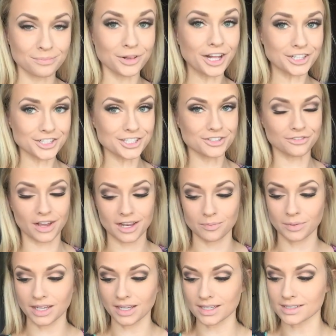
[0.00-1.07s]
Blush is
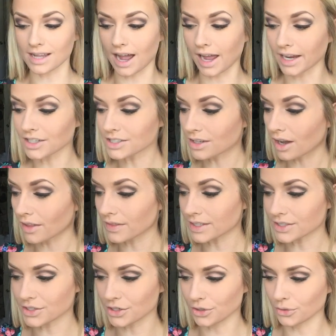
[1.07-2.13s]
fun because I just got
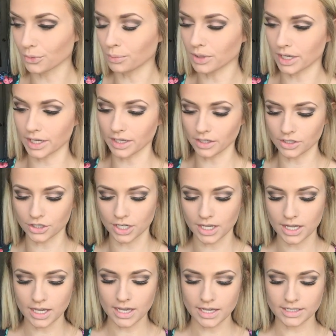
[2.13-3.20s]
this new blush.
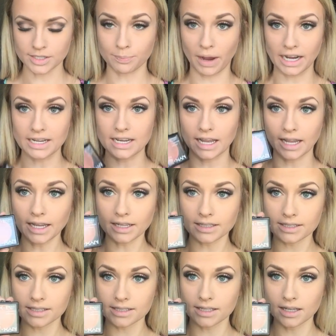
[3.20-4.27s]
It's by
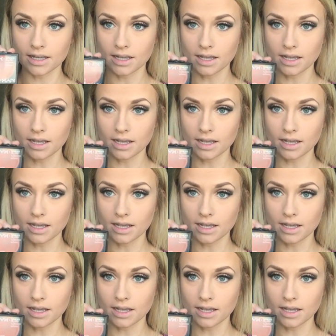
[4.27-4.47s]
NYX.